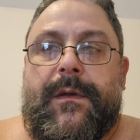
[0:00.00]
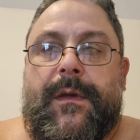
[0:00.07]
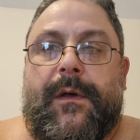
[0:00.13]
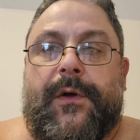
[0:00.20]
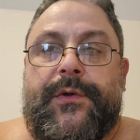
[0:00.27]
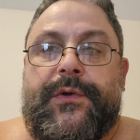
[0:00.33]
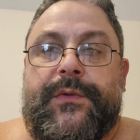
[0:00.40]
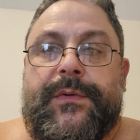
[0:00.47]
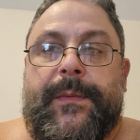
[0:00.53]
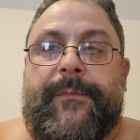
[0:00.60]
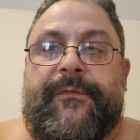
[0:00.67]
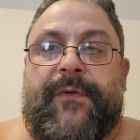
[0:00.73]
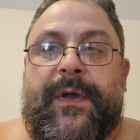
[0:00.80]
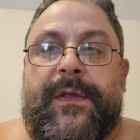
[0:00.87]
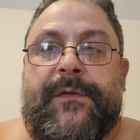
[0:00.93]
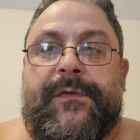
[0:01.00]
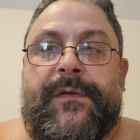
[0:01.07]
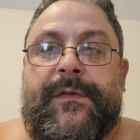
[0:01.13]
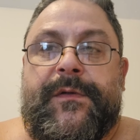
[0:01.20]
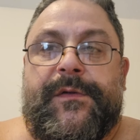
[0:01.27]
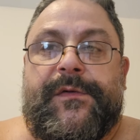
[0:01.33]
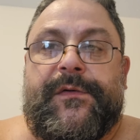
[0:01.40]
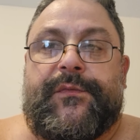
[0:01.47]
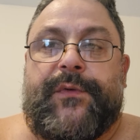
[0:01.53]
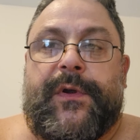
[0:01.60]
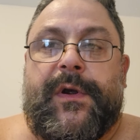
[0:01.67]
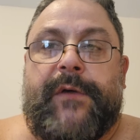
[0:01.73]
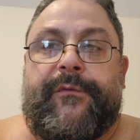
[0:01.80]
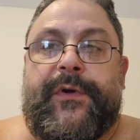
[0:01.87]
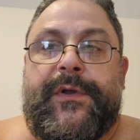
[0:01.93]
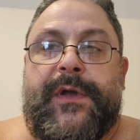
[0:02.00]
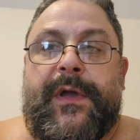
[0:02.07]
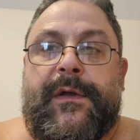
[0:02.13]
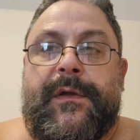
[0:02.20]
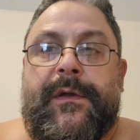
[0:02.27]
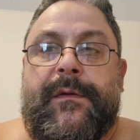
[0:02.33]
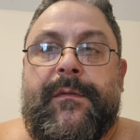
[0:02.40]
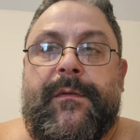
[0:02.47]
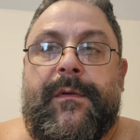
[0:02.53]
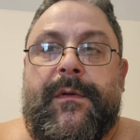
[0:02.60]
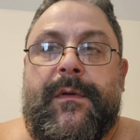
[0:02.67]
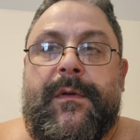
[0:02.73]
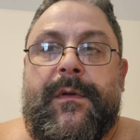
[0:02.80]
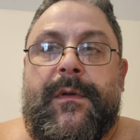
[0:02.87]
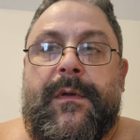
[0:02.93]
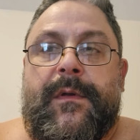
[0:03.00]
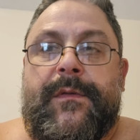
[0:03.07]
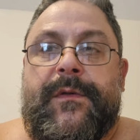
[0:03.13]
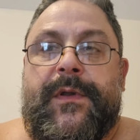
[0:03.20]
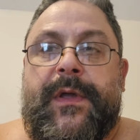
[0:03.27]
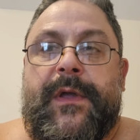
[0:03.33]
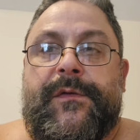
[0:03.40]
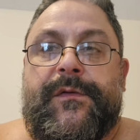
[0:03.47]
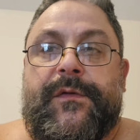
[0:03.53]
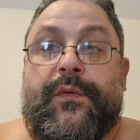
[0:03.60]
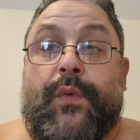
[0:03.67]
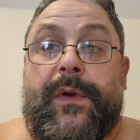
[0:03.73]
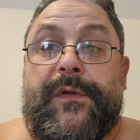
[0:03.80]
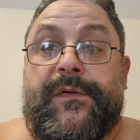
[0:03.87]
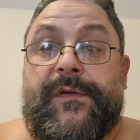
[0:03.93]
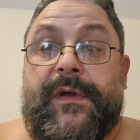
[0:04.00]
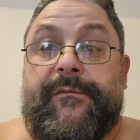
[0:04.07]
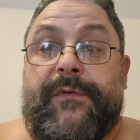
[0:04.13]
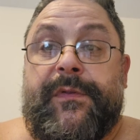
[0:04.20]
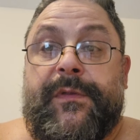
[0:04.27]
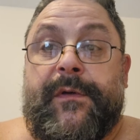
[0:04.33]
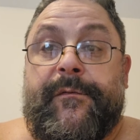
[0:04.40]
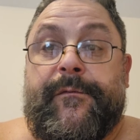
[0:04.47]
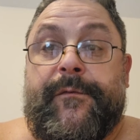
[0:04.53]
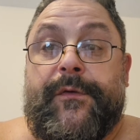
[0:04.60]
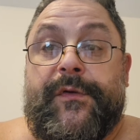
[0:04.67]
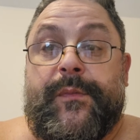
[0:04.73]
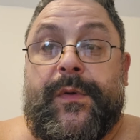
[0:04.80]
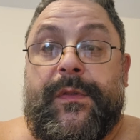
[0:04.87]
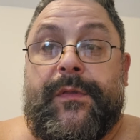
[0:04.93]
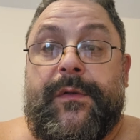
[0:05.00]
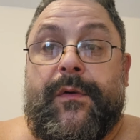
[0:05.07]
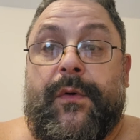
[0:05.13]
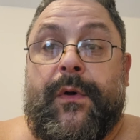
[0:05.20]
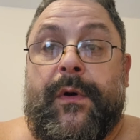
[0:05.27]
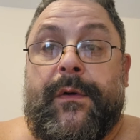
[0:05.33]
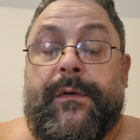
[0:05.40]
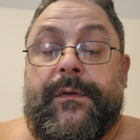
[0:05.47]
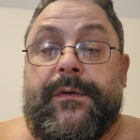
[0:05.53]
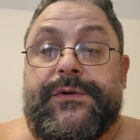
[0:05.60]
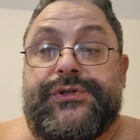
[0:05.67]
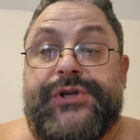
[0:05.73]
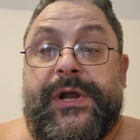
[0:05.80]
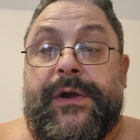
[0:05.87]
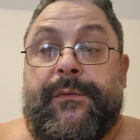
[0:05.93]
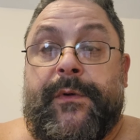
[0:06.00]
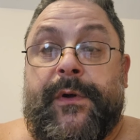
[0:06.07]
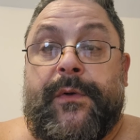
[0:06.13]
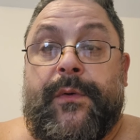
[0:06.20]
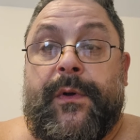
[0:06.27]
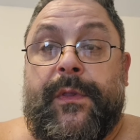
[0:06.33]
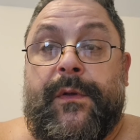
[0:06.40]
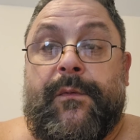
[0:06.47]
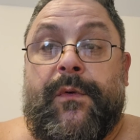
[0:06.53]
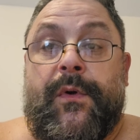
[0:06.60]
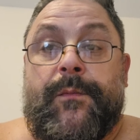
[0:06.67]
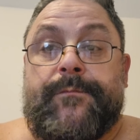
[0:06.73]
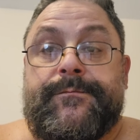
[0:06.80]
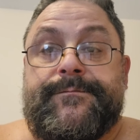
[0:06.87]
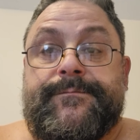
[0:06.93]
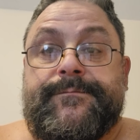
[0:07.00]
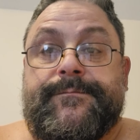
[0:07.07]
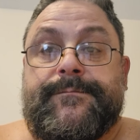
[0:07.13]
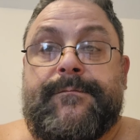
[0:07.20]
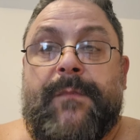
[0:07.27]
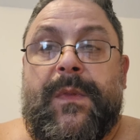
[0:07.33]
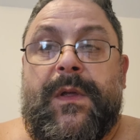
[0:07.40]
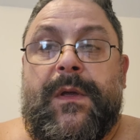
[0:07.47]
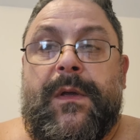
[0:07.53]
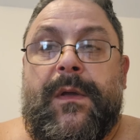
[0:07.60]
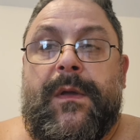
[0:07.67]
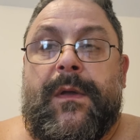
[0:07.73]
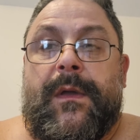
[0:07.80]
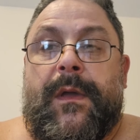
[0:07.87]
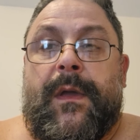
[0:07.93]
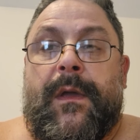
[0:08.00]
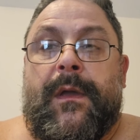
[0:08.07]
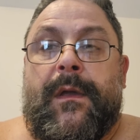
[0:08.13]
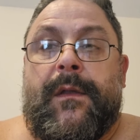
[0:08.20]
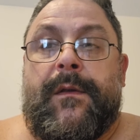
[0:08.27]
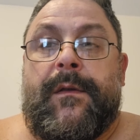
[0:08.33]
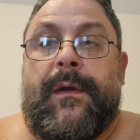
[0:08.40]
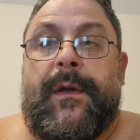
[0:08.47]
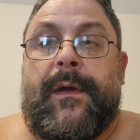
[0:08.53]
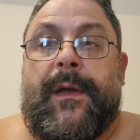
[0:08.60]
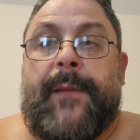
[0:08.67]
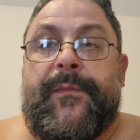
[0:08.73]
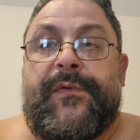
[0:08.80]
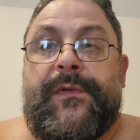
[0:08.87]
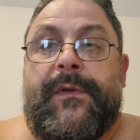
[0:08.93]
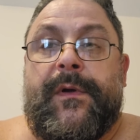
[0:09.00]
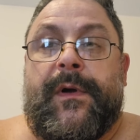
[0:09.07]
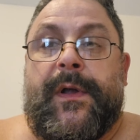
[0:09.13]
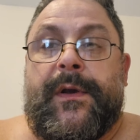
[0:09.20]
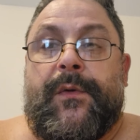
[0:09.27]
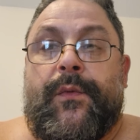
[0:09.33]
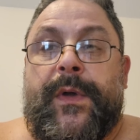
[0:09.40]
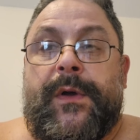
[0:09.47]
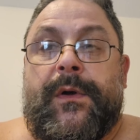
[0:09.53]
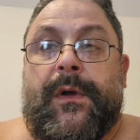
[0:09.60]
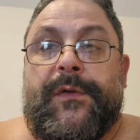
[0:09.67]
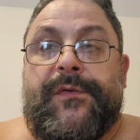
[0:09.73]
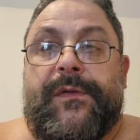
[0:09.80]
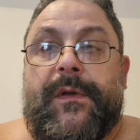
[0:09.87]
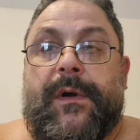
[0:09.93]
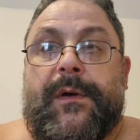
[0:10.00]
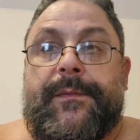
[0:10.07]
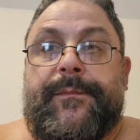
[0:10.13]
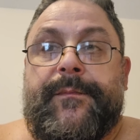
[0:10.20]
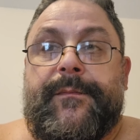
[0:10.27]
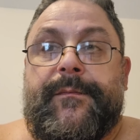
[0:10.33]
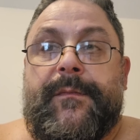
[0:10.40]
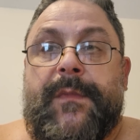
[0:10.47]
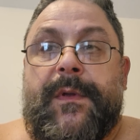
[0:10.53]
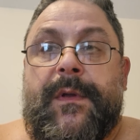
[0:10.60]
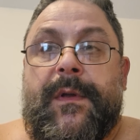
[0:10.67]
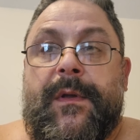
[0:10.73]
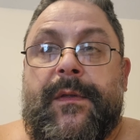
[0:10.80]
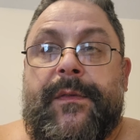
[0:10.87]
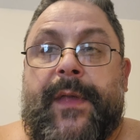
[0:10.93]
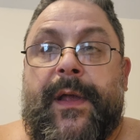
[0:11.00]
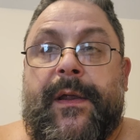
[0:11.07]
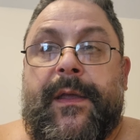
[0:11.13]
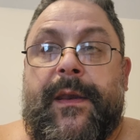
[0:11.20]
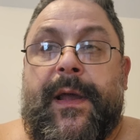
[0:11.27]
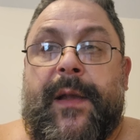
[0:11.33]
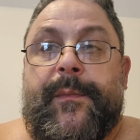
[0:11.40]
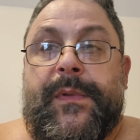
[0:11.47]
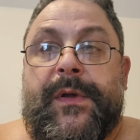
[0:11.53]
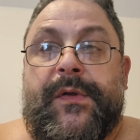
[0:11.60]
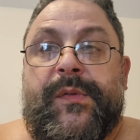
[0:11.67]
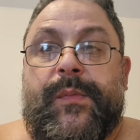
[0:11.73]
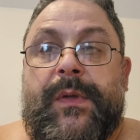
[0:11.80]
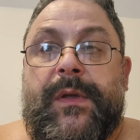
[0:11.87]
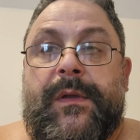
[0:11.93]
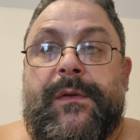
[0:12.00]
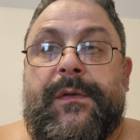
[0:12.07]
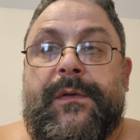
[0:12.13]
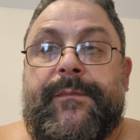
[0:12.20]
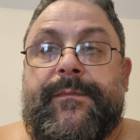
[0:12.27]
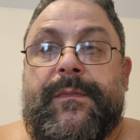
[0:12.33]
Hello YouTube friends, this is Recovering Yankee. Today is the 27th of first month or January according to Rome. And uh, I'm still on a weight loss stall that cannot be explained.